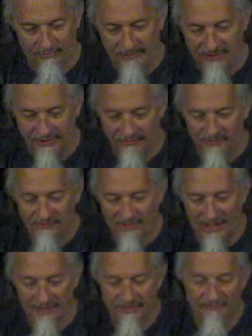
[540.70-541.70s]
because it's
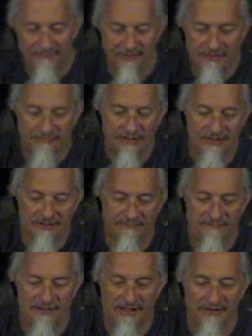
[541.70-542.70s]
got a configuration
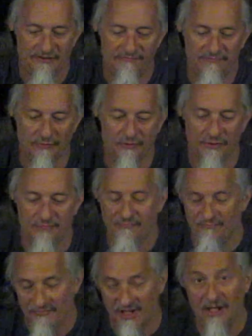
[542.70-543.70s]
file for
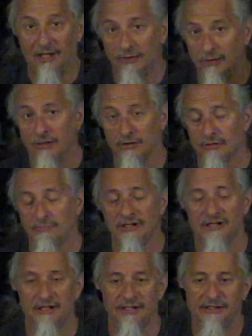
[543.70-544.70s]
a longer
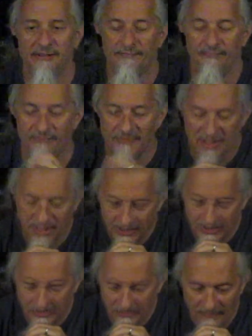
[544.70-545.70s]
blade.
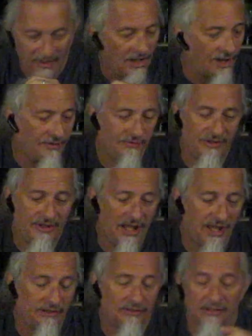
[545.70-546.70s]
Other than
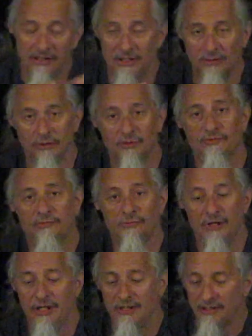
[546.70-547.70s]
that, it looks
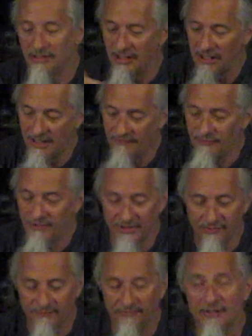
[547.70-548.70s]
great. Everything
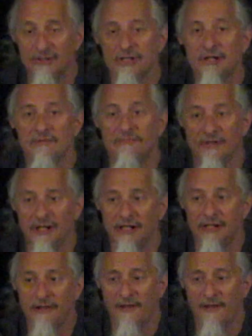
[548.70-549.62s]
is functioning fine.